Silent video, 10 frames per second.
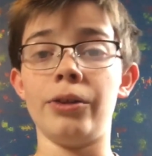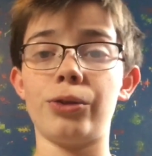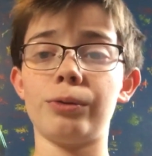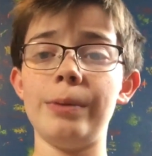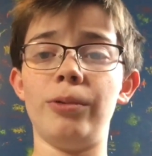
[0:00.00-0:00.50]

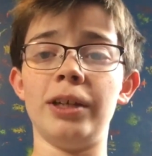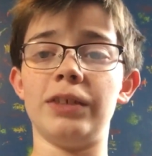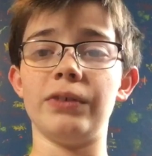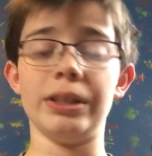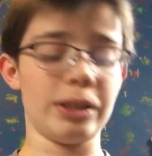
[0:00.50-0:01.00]
3
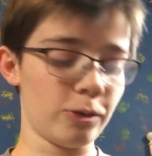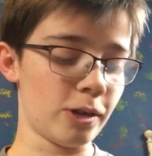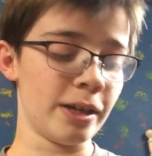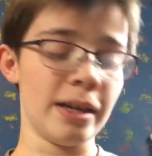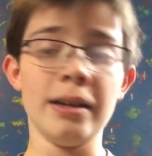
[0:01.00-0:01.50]
points for this
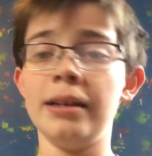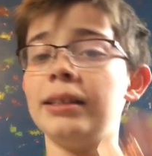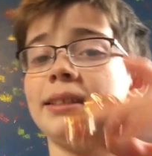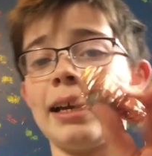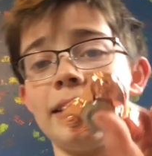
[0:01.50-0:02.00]
one.
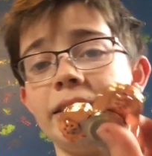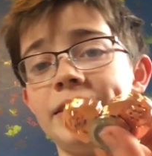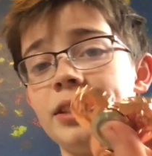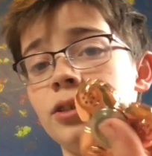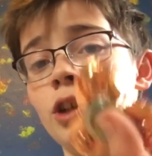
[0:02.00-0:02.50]
Sadly,
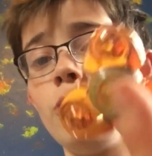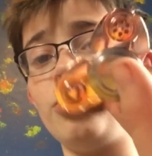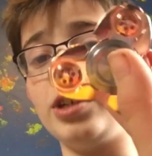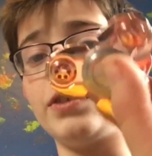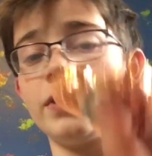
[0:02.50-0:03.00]
still no
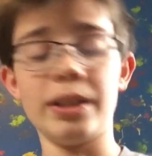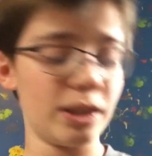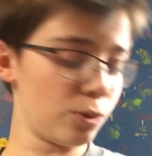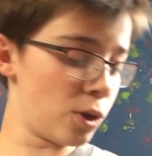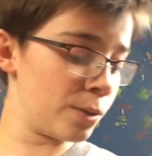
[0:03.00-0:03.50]
points for
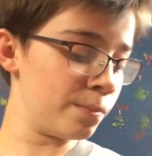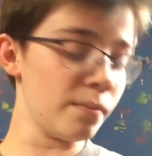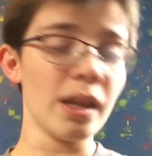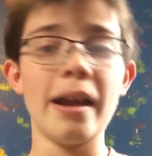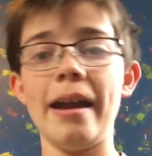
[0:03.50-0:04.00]
this one,
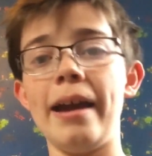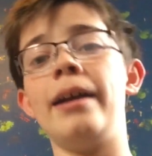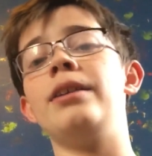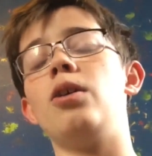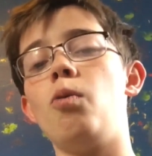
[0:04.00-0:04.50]

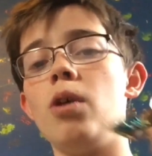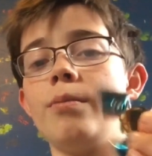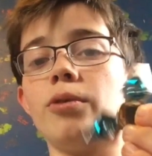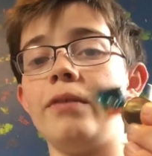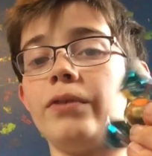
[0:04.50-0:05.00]
and
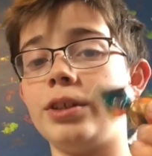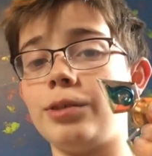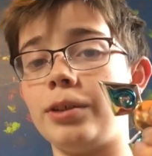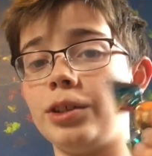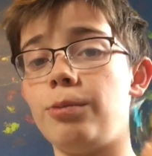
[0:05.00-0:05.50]
1 point for
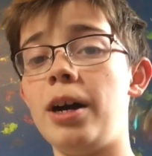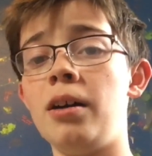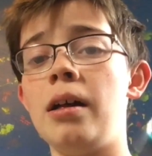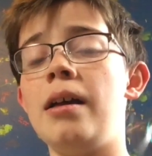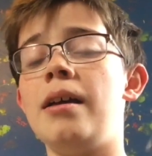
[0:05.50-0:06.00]
this one as
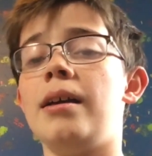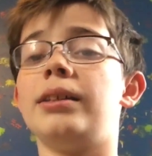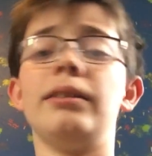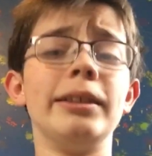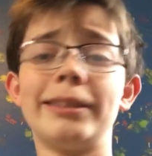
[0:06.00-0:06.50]
well.
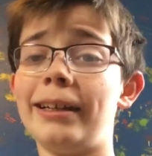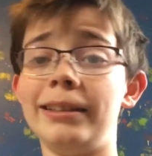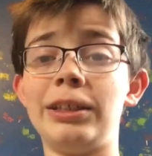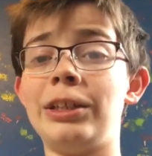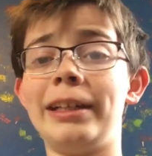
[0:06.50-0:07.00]
So let's get
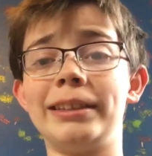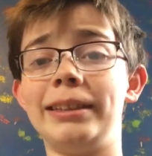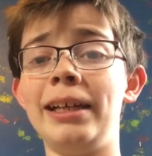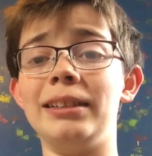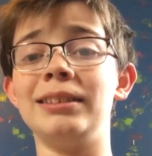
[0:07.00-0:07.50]
into the next
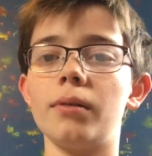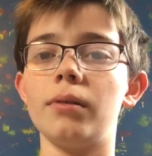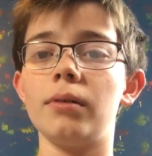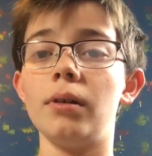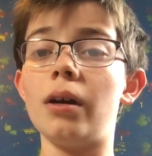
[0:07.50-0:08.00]
test.
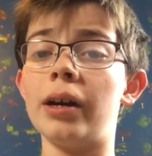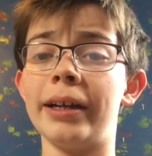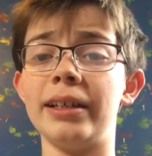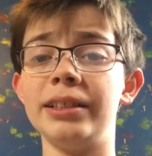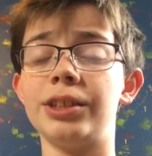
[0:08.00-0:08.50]

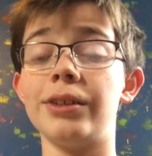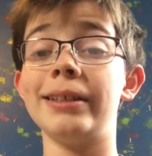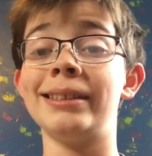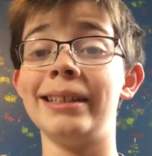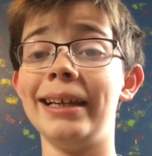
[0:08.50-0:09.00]
Alright guys, so
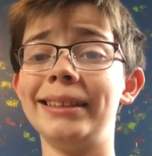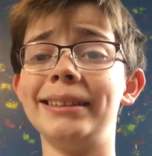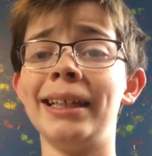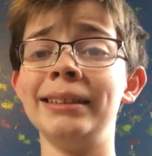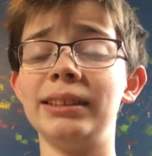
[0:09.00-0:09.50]
this next
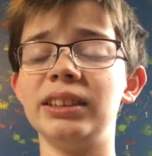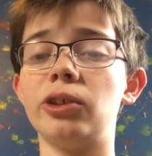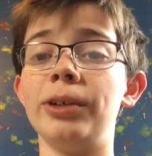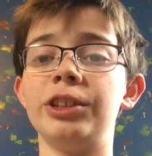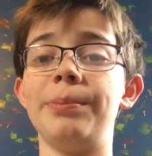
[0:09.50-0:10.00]
test is
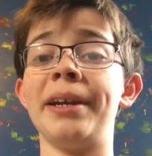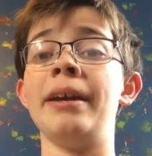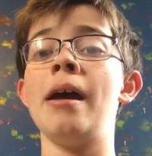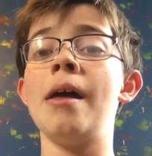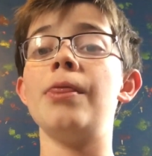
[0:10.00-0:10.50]
going to
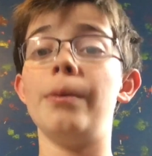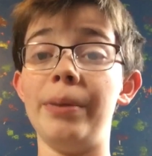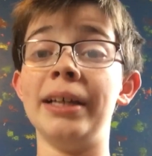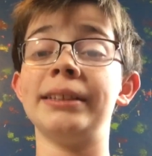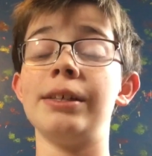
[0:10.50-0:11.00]
be the
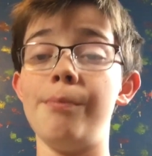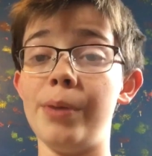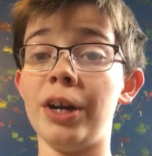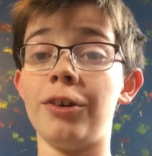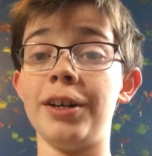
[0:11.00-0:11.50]
best
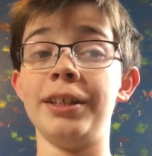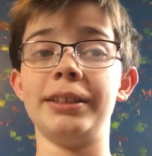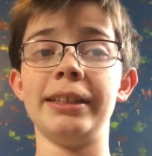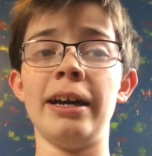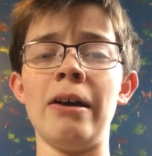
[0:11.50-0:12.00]

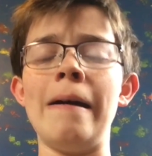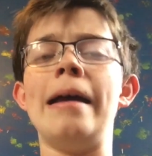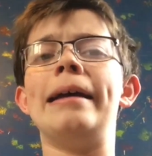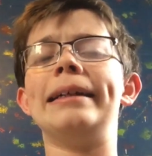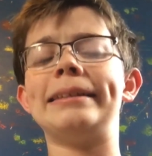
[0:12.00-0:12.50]
bearings. Now,
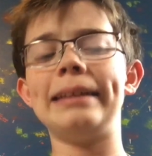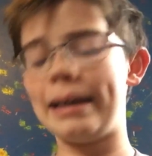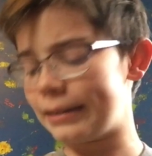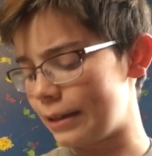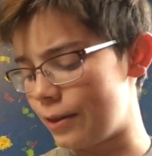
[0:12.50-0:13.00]
it's
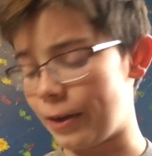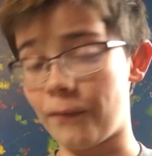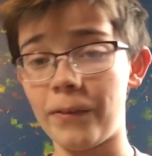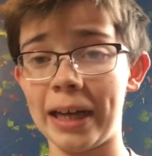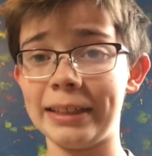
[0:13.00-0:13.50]
not the
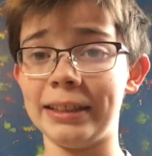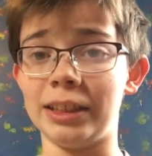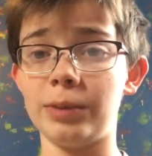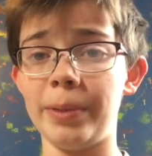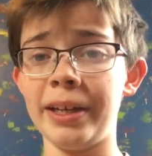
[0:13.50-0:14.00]

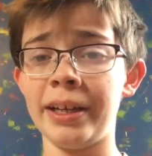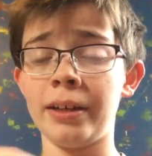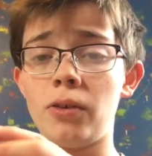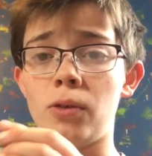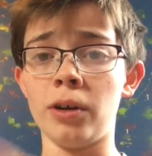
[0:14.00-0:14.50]
fastest
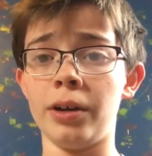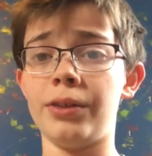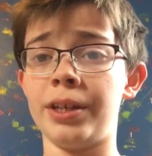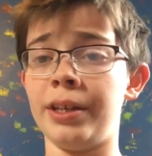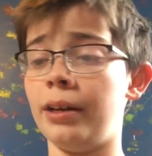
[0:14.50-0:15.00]
spinning or
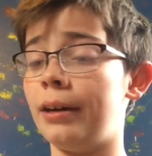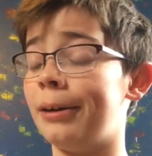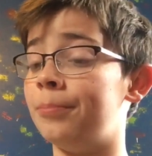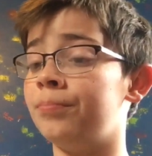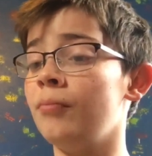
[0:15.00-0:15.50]

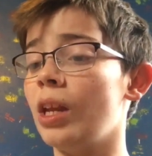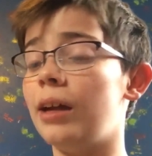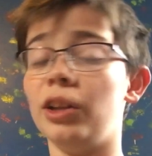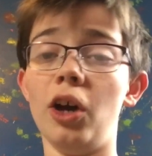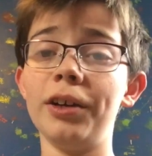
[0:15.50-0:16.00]
the
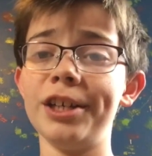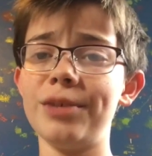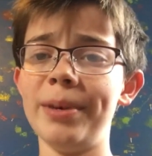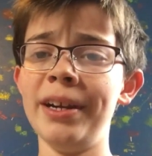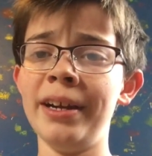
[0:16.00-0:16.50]
longest
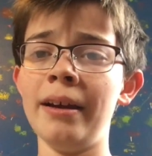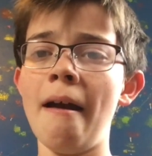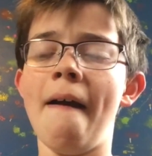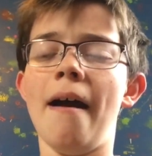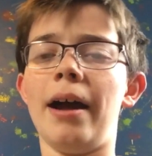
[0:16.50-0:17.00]
spinning.
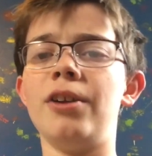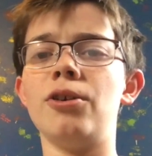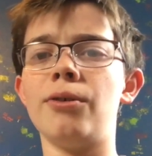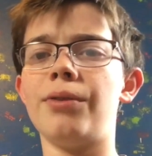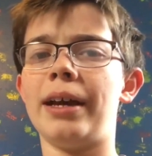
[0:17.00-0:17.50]
I
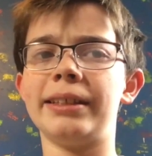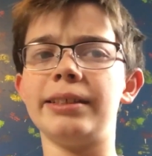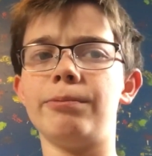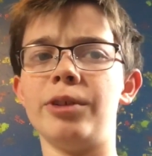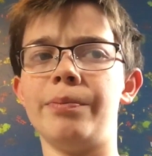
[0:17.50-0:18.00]
know
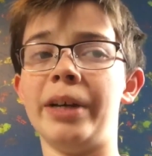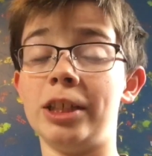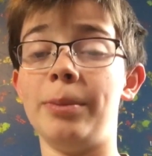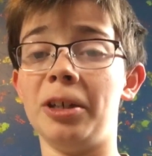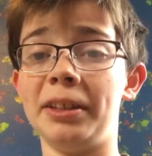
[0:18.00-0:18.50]
that's what
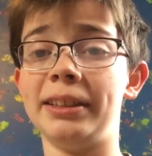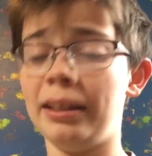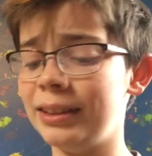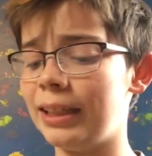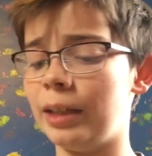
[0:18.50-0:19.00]
best bearings
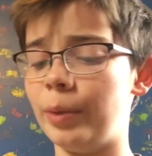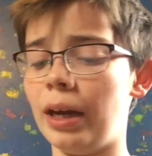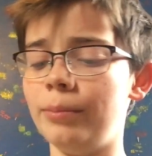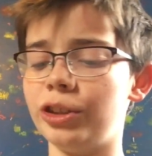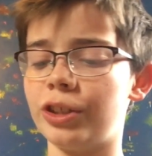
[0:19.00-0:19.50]
sounds like, but
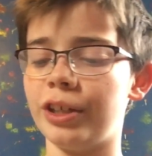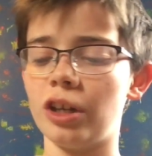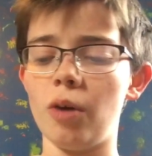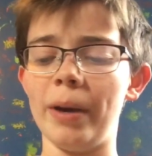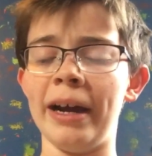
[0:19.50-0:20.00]
I'm just gonna
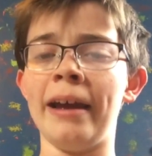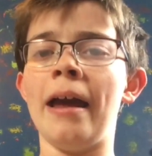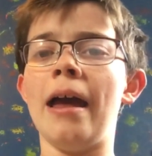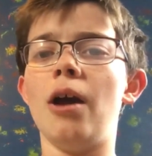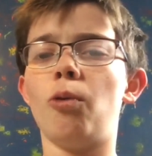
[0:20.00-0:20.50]
go by
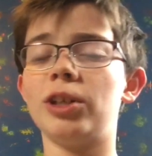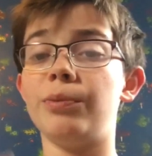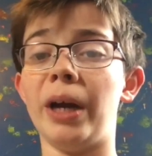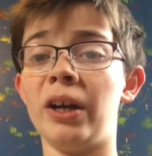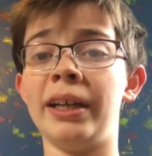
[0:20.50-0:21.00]

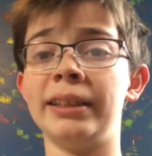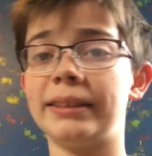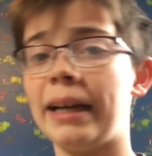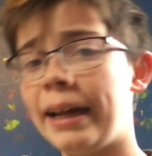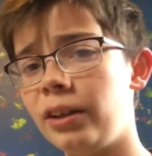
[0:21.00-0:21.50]
which
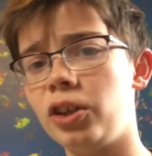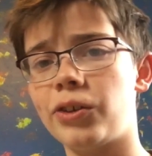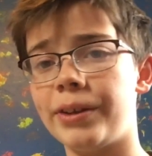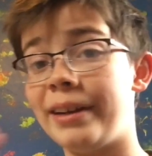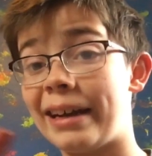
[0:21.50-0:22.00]
bearings kind of
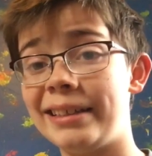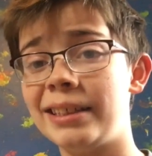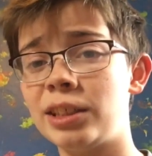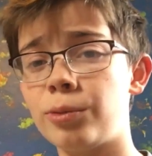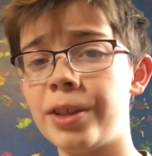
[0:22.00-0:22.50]
look the
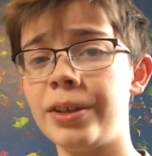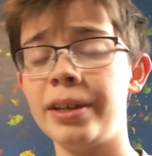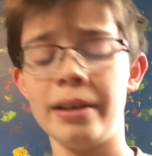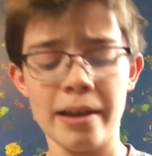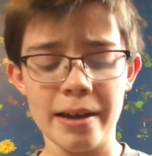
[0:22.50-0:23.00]
nicest with
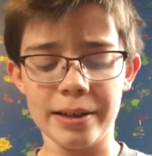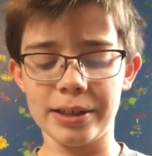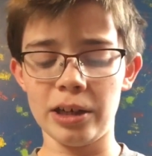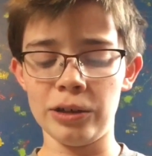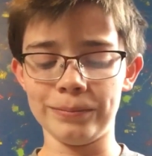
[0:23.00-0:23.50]
it.
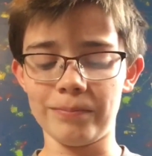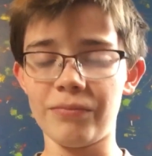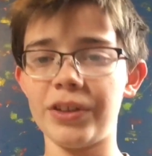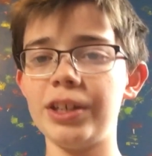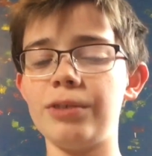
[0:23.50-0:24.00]
So
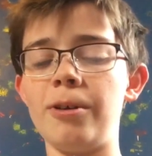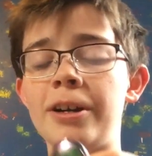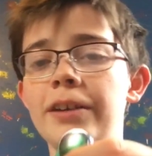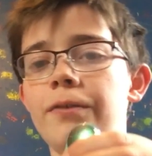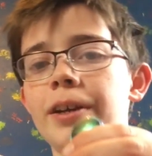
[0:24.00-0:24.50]
this
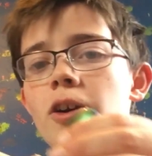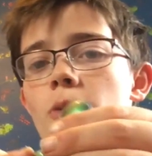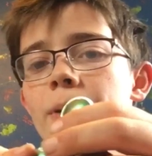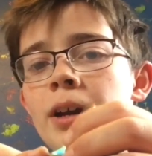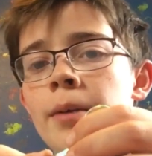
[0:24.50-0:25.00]
one, if we
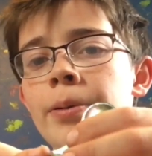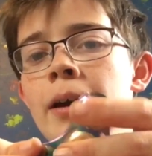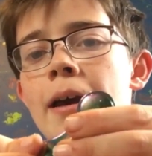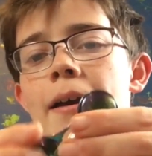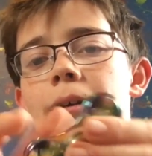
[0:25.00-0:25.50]
open up
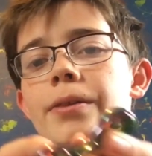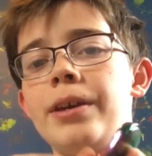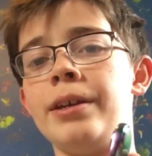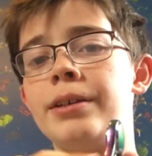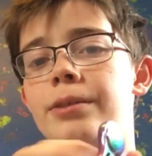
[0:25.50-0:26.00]

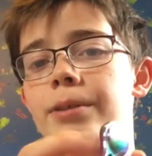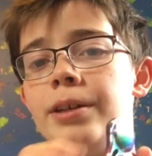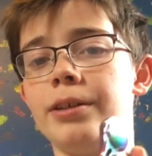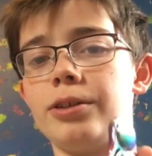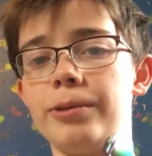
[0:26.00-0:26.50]
these,
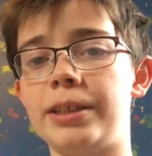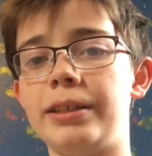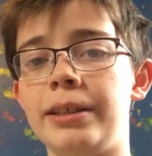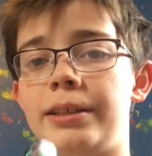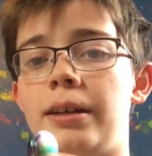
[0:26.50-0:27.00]
we twist
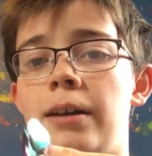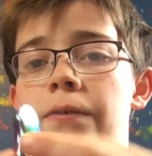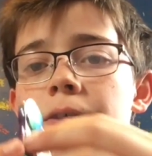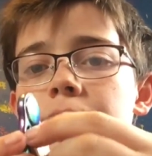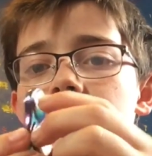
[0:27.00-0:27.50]
these off
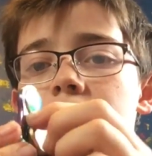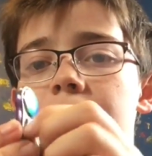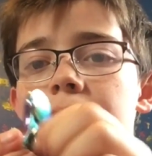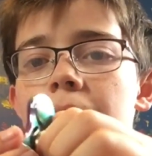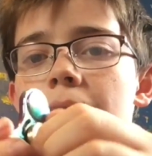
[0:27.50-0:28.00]

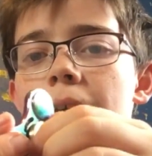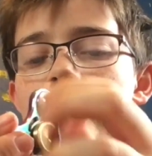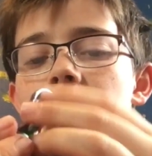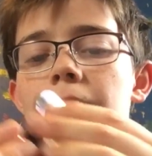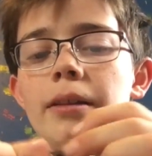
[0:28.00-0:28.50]
just
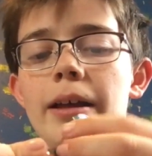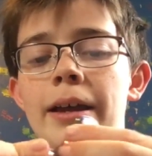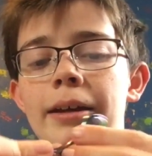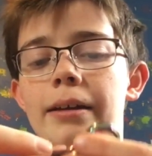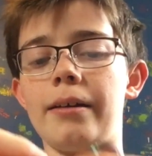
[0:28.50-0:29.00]

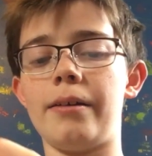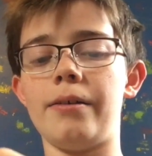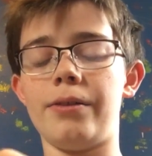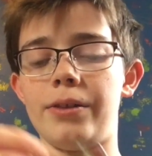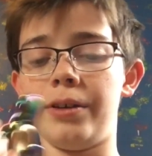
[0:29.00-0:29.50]
like
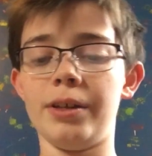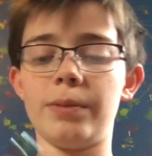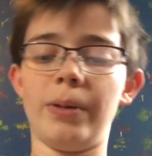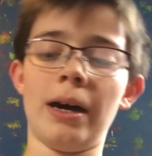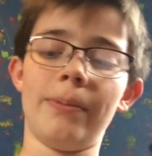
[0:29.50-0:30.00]

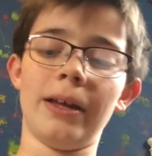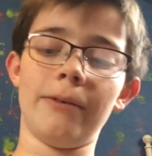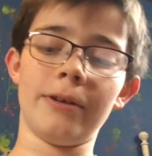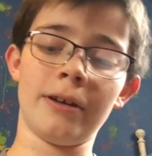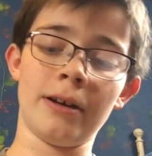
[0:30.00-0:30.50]
this, pop that one